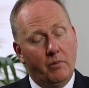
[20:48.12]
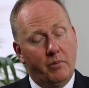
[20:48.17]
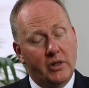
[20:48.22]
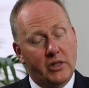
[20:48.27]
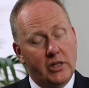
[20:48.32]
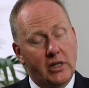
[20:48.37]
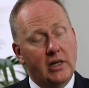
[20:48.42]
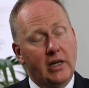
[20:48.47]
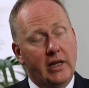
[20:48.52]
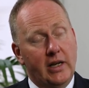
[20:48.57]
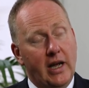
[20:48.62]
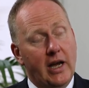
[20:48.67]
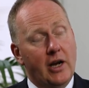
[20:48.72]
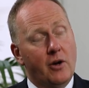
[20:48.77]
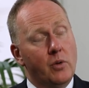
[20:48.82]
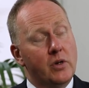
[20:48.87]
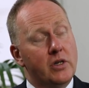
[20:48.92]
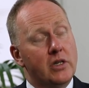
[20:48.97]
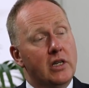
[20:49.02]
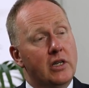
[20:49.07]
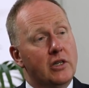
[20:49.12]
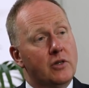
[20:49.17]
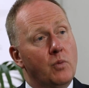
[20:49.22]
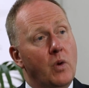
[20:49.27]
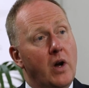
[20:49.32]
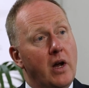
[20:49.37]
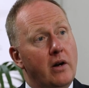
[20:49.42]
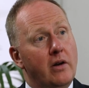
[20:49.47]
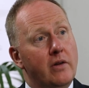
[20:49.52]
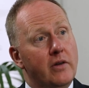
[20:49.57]
particularly in equities,
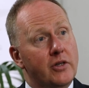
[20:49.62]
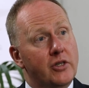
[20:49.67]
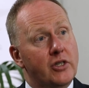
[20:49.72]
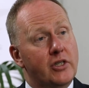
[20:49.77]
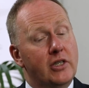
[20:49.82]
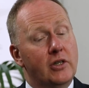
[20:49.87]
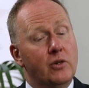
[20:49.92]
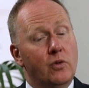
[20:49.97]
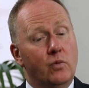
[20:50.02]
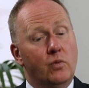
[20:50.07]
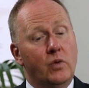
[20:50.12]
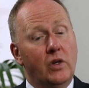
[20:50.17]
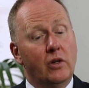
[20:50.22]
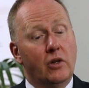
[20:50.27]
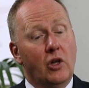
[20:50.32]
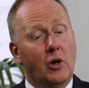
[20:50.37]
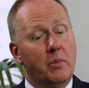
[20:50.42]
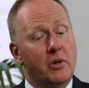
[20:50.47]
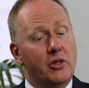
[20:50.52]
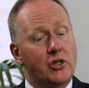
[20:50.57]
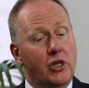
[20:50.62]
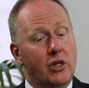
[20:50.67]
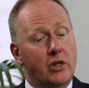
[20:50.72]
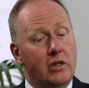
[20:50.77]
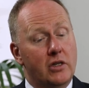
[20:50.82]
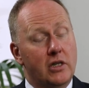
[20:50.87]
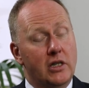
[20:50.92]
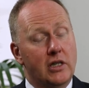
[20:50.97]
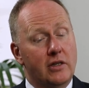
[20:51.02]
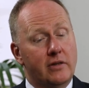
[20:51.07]
where are there still real
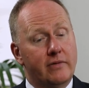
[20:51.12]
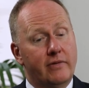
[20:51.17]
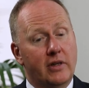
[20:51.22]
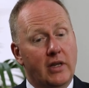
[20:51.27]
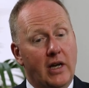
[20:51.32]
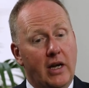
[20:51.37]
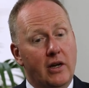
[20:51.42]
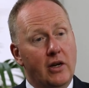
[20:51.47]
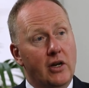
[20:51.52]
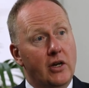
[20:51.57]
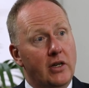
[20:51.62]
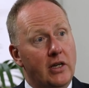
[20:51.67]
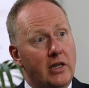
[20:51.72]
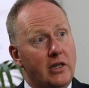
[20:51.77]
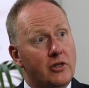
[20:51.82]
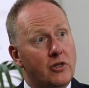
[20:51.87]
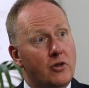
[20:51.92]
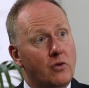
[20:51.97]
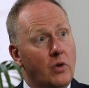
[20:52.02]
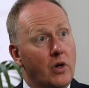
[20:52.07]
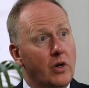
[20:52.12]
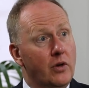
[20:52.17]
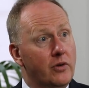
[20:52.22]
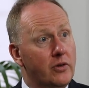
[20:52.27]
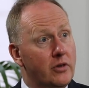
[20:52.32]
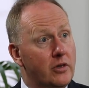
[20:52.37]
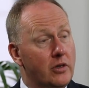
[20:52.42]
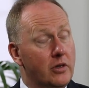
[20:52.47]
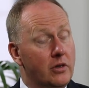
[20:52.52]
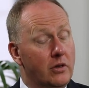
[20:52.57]
opportunities for that earnings
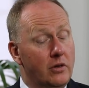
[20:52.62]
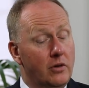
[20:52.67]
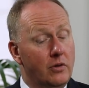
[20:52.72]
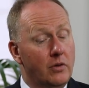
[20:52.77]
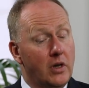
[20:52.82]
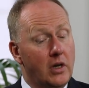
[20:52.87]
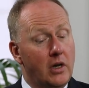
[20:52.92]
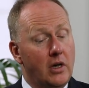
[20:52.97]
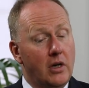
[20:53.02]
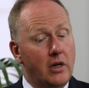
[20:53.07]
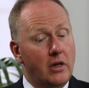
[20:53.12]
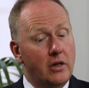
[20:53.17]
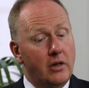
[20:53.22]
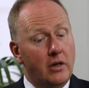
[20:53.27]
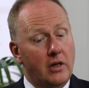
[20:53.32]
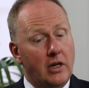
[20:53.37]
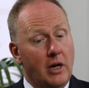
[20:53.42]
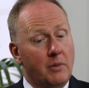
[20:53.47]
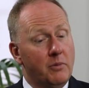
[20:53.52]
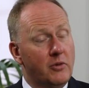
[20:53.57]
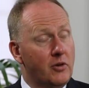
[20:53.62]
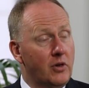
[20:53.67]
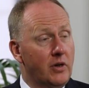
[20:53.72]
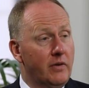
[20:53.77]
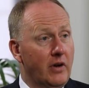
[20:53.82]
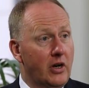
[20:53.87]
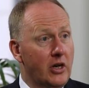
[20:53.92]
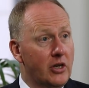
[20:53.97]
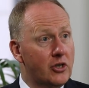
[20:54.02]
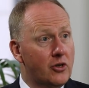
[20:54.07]
growth to come
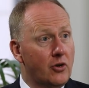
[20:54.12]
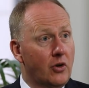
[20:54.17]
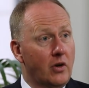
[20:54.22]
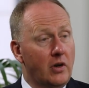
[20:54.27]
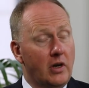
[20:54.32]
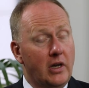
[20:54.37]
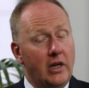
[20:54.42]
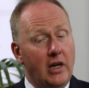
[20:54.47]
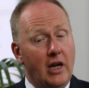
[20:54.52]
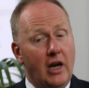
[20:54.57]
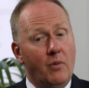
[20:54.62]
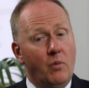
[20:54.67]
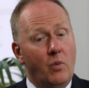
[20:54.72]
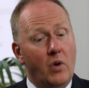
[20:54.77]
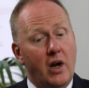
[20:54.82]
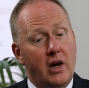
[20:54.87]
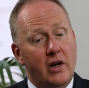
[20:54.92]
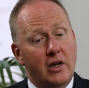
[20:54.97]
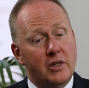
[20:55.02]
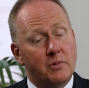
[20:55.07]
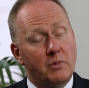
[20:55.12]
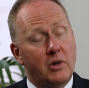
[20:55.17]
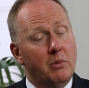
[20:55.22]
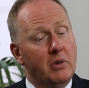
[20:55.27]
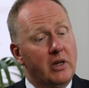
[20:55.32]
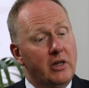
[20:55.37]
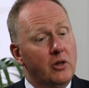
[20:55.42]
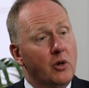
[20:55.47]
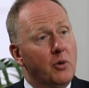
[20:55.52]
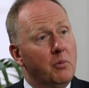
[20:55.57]
through very strongly, and where it's
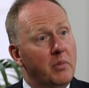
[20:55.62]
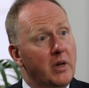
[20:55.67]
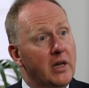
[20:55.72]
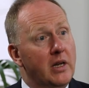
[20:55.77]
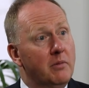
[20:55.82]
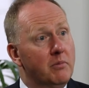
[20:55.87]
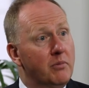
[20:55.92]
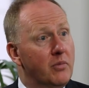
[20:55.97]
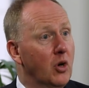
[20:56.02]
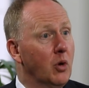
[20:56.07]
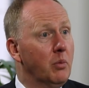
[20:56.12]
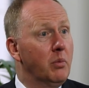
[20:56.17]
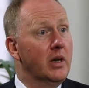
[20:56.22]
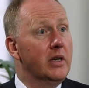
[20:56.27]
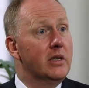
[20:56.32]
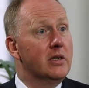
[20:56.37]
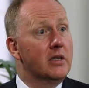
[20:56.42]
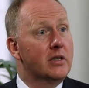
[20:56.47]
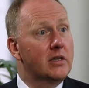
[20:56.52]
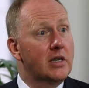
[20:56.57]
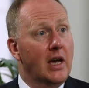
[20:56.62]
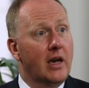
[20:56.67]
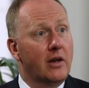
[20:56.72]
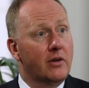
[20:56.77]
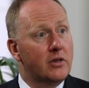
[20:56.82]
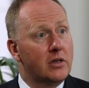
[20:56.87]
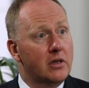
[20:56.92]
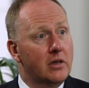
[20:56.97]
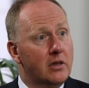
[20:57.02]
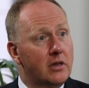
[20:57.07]
probably not been properly
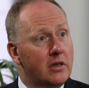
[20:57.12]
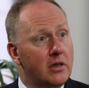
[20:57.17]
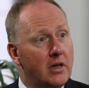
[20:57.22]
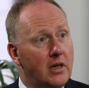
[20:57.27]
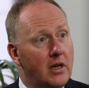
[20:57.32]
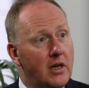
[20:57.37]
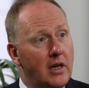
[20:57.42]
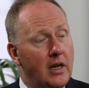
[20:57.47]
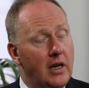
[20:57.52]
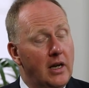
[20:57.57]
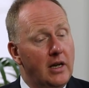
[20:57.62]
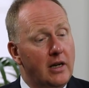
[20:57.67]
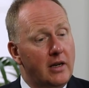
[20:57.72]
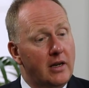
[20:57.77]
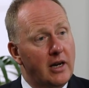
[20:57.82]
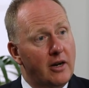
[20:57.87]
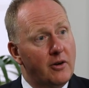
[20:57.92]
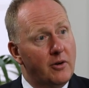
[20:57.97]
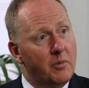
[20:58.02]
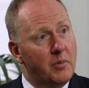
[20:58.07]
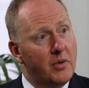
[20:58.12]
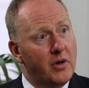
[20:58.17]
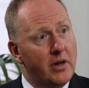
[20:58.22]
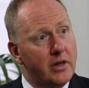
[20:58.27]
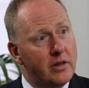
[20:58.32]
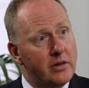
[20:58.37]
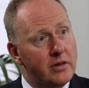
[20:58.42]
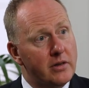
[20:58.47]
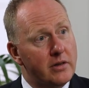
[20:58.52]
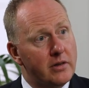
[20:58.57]
discounted in current
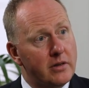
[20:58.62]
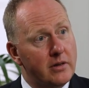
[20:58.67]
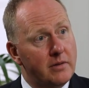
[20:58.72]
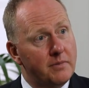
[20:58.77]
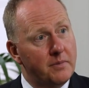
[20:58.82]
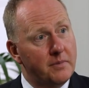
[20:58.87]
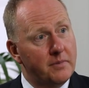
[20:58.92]
prices?